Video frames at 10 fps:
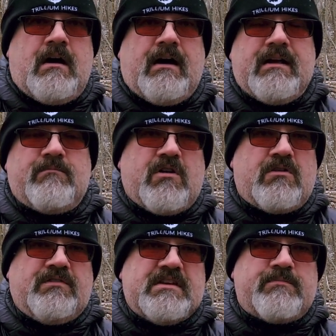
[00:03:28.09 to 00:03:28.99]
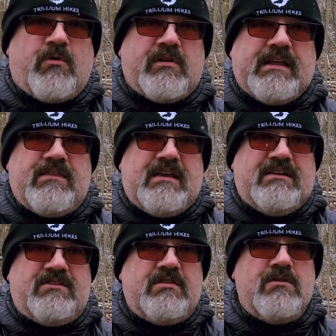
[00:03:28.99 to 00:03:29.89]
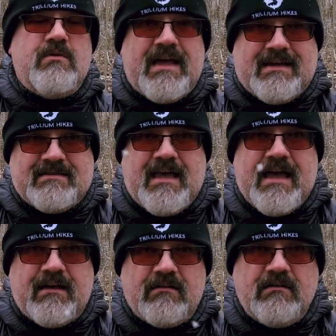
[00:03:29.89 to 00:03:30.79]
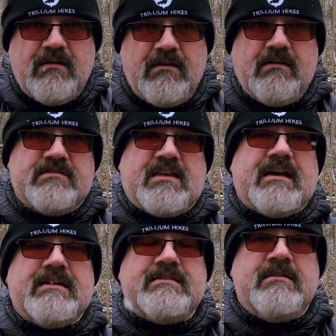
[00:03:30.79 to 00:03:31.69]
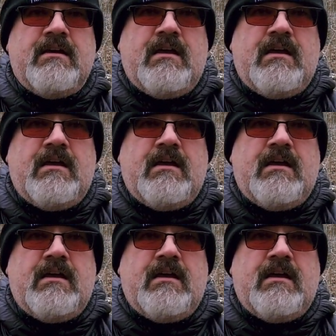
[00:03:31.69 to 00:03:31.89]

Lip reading: I am currently sporting the 2XL size,